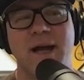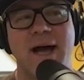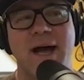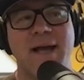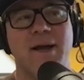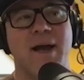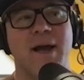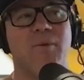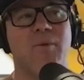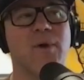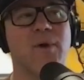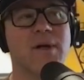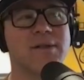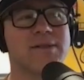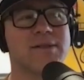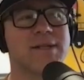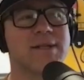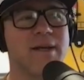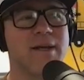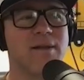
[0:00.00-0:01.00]
I will
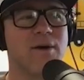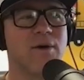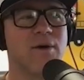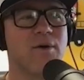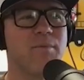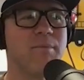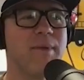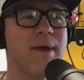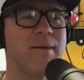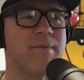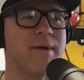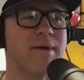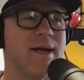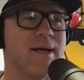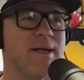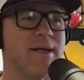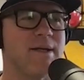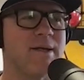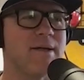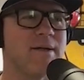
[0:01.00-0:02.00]
say though, maybe I
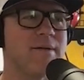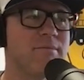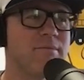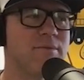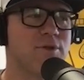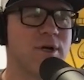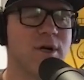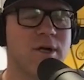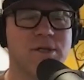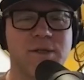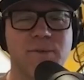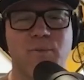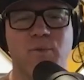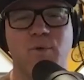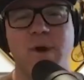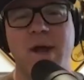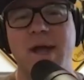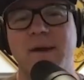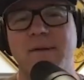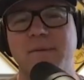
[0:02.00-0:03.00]
need to charge him
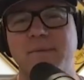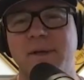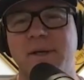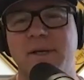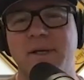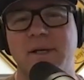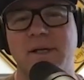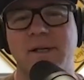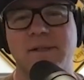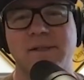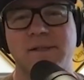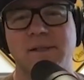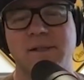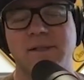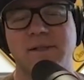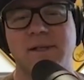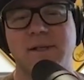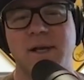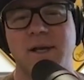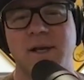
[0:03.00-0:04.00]
rent, because
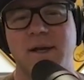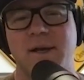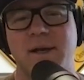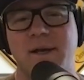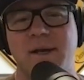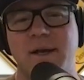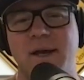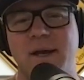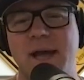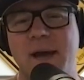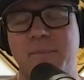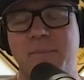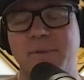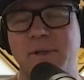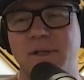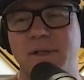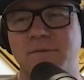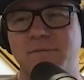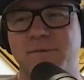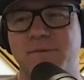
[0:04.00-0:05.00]
apple
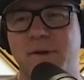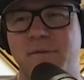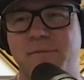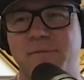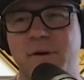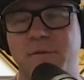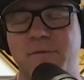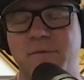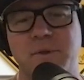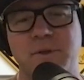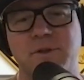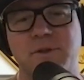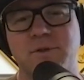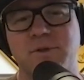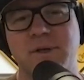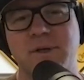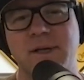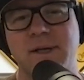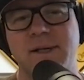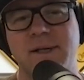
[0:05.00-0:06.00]
doesn't fall far from the
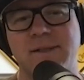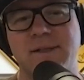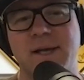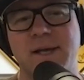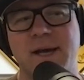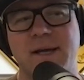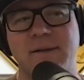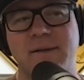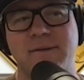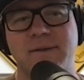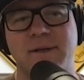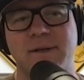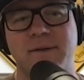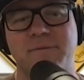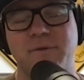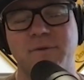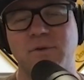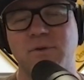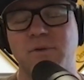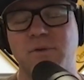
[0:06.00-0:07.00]
tree. He's got a
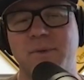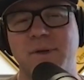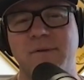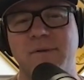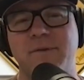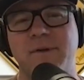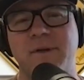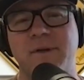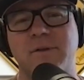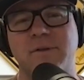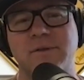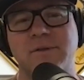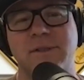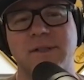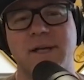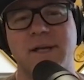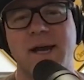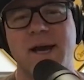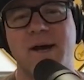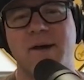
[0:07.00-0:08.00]
few too many vehicles at
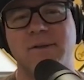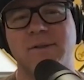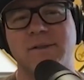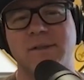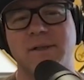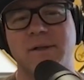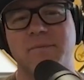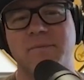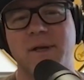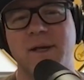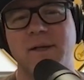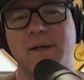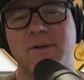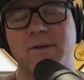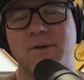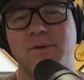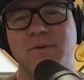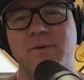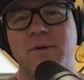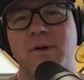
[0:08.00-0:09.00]
the house, and I'm like,
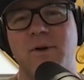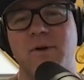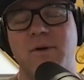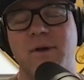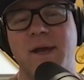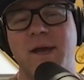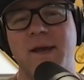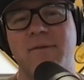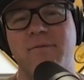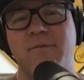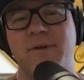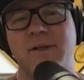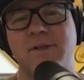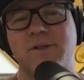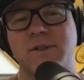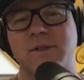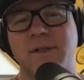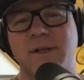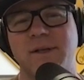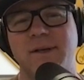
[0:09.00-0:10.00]
dude, okay,
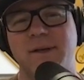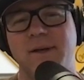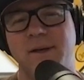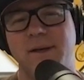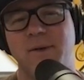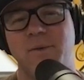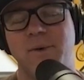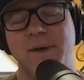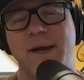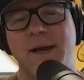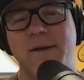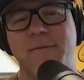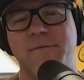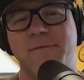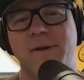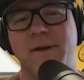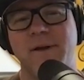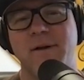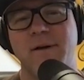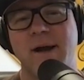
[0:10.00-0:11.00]
eventually we got to
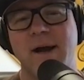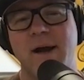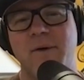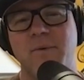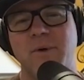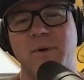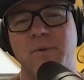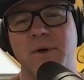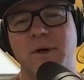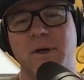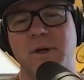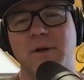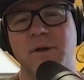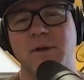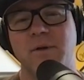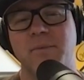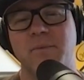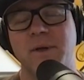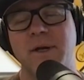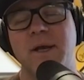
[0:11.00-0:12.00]
figure out what we're gonna
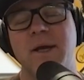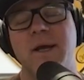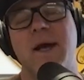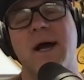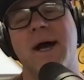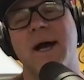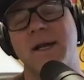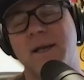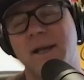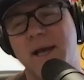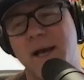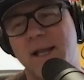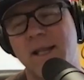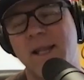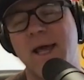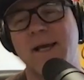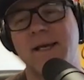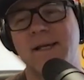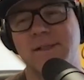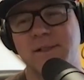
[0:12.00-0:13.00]
do. But I
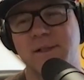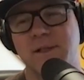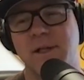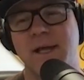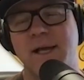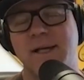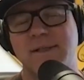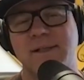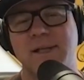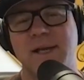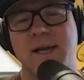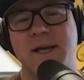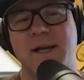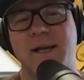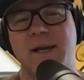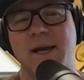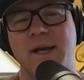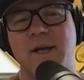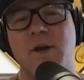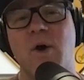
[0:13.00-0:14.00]
like his little S10,
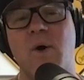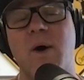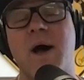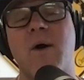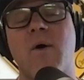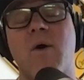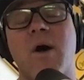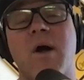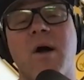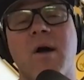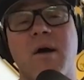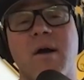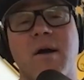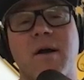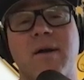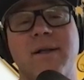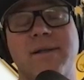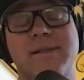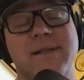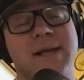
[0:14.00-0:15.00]
and I know how
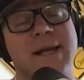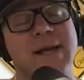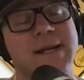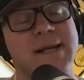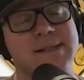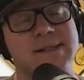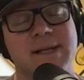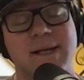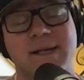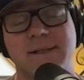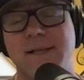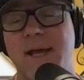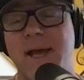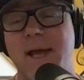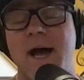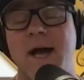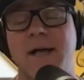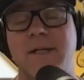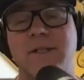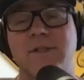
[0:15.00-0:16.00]
hard it's an 86.
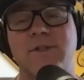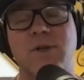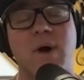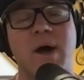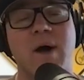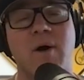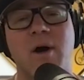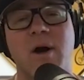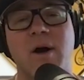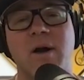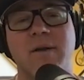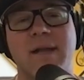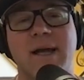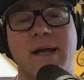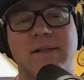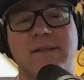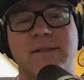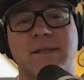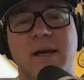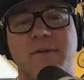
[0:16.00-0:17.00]
I just know how hard
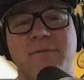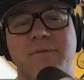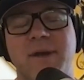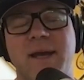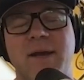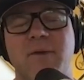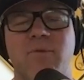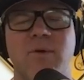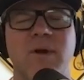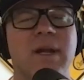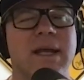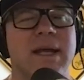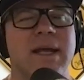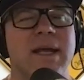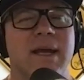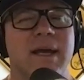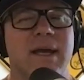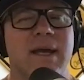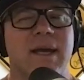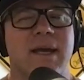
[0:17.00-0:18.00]
that stuff, and really,
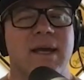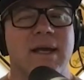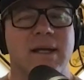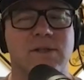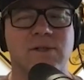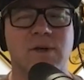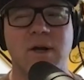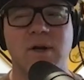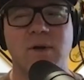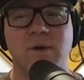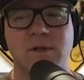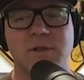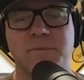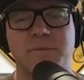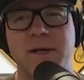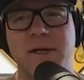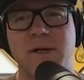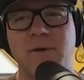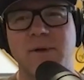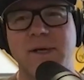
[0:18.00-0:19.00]
it's hard to
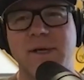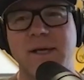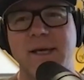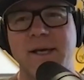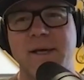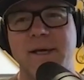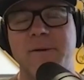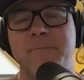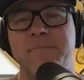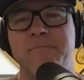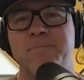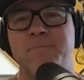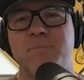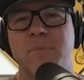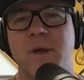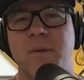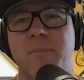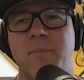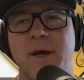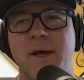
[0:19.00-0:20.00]
explain to a kid,
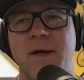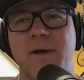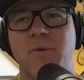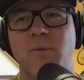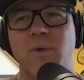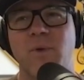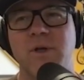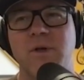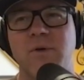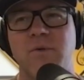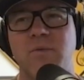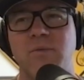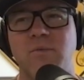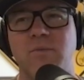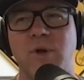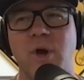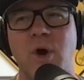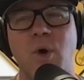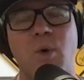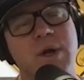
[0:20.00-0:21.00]
but when you
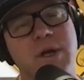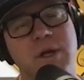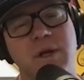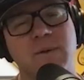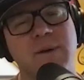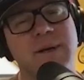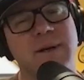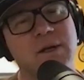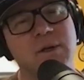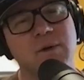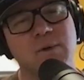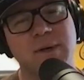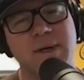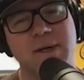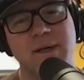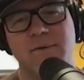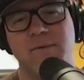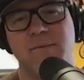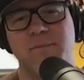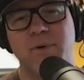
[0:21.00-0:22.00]
know what you're into
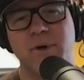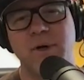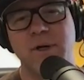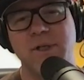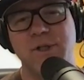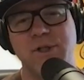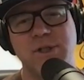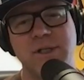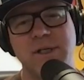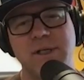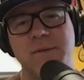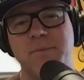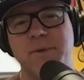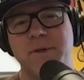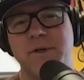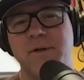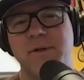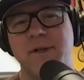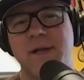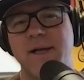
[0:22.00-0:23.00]
it pretty cheap
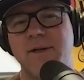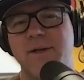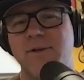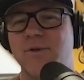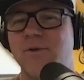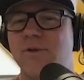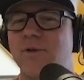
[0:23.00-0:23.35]
and you're like, dude,